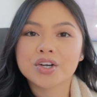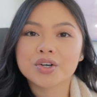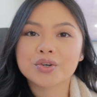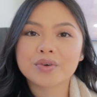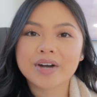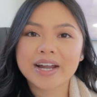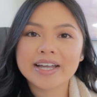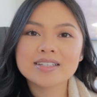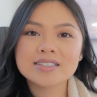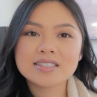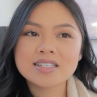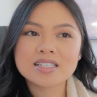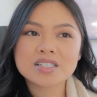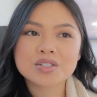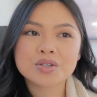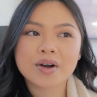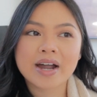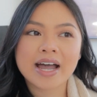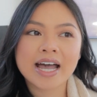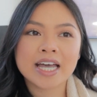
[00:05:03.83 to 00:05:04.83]
Greg
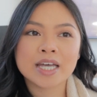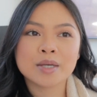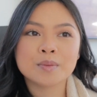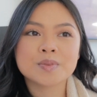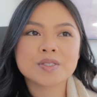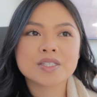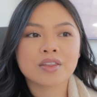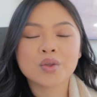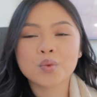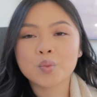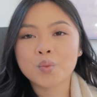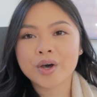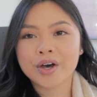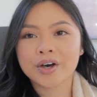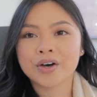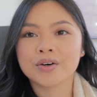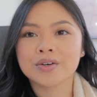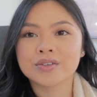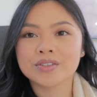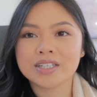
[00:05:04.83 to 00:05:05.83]
describes the
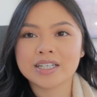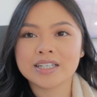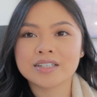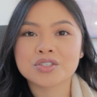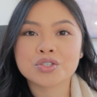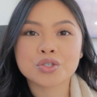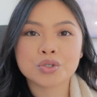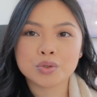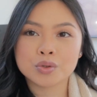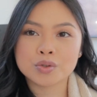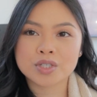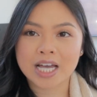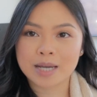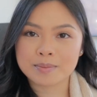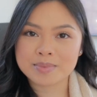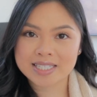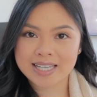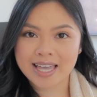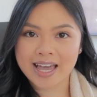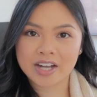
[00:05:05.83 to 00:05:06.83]
world in two
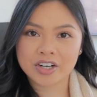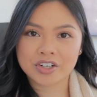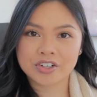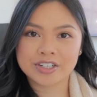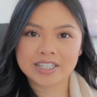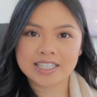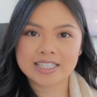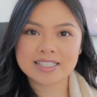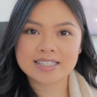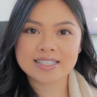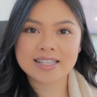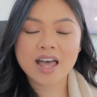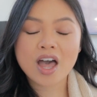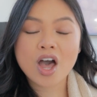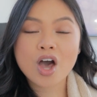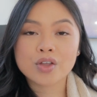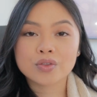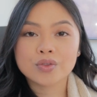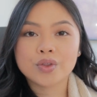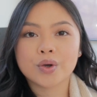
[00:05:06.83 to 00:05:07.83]
types of categories:
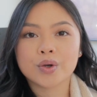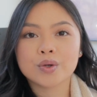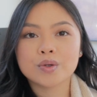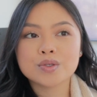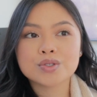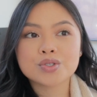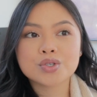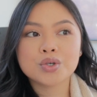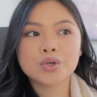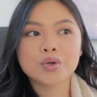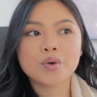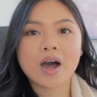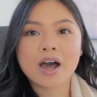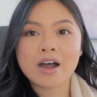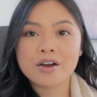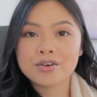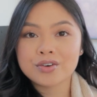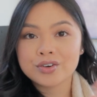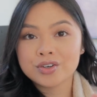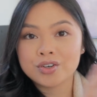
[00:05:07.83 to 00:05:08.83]
those who
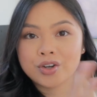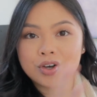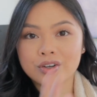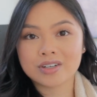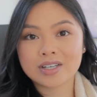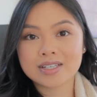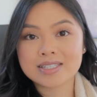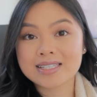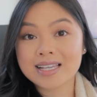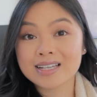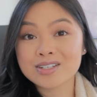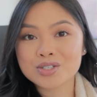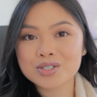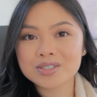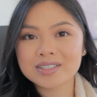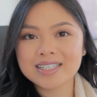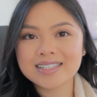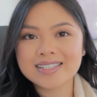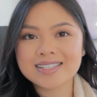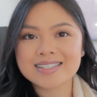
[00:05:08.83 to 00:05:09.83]
are
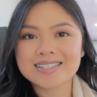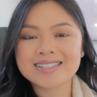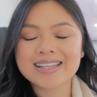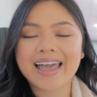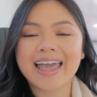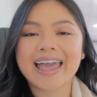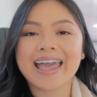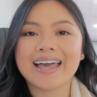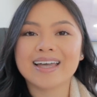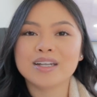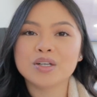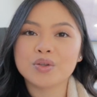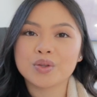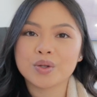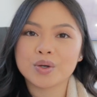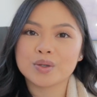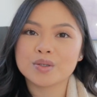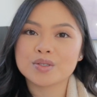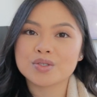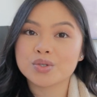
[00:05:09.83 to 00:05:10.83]
non-essentialists and
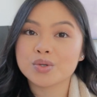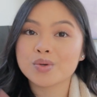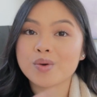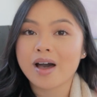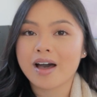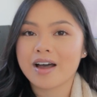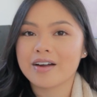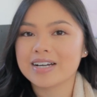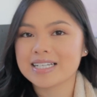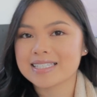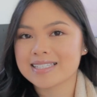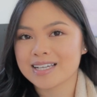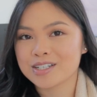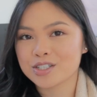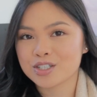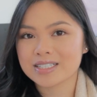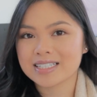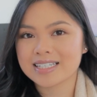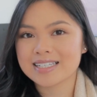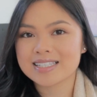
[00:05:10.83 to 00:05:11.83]
those who are
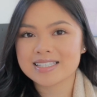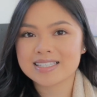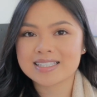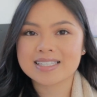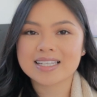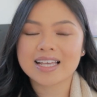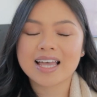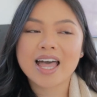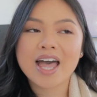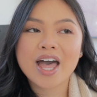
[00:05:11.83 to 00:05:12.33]
essentialists.